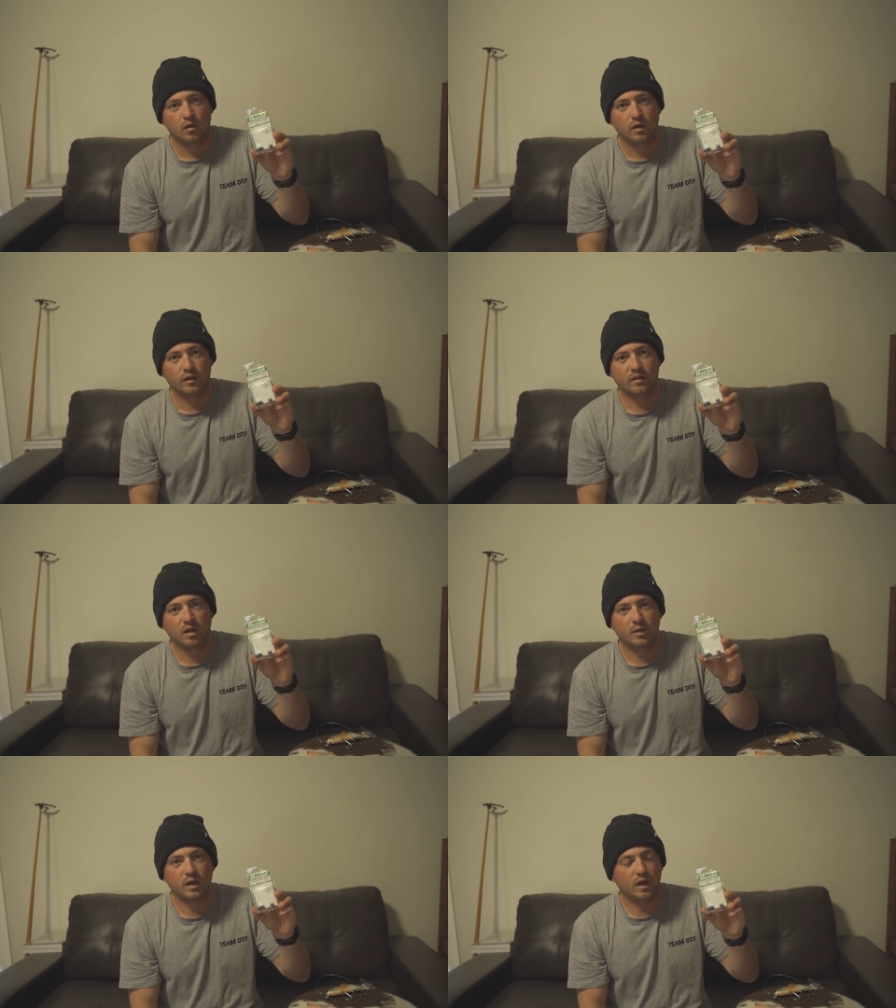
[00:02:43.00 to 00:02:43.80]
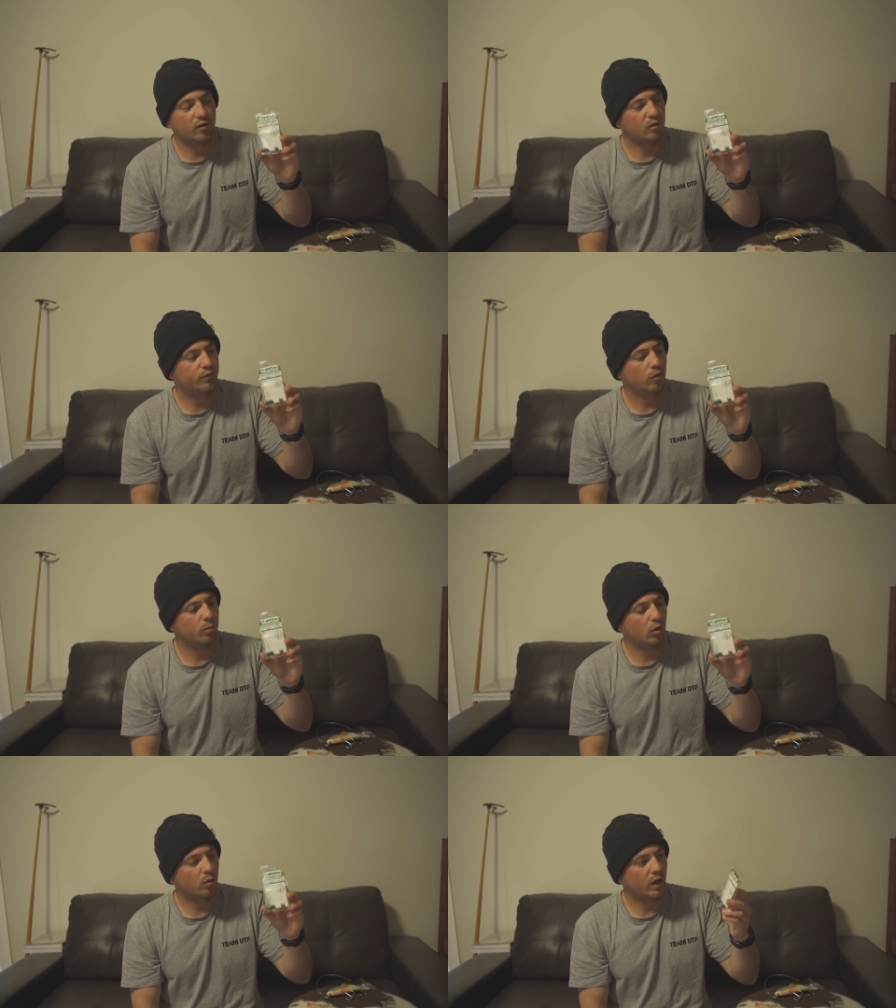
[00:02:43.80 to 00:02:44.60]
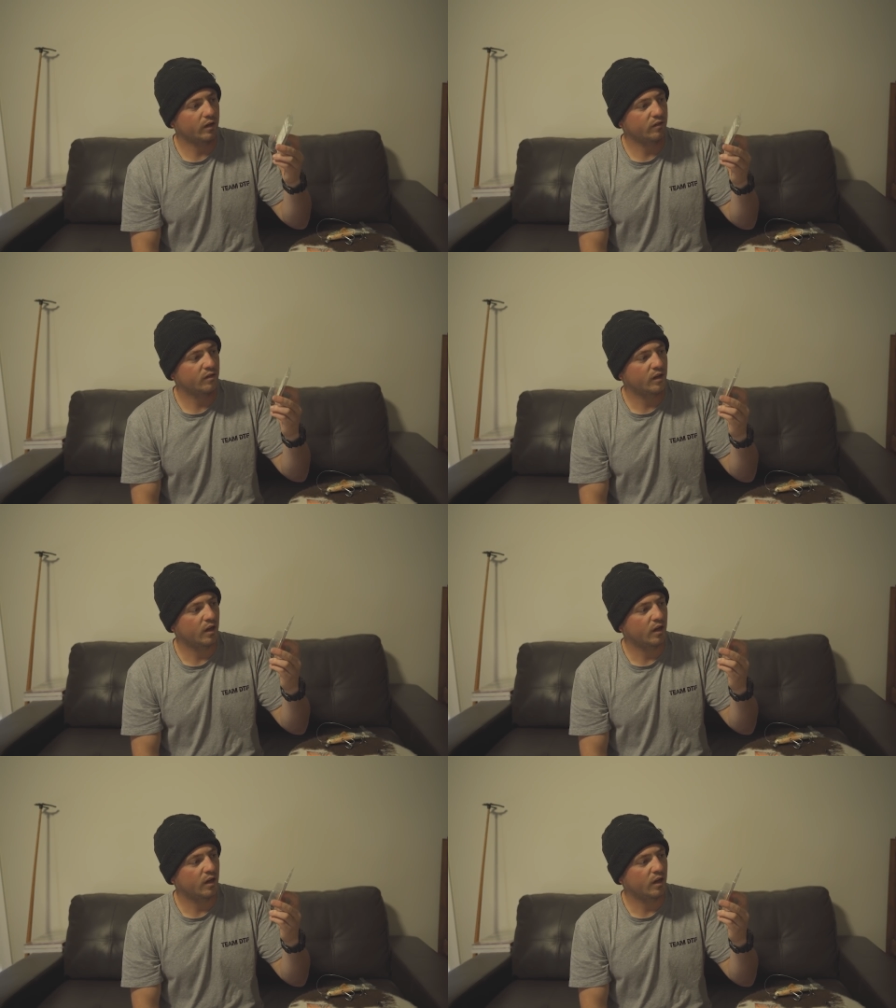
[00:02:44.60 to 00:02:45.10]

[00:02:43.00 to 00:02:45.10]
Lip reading: Next up we get our little football weights.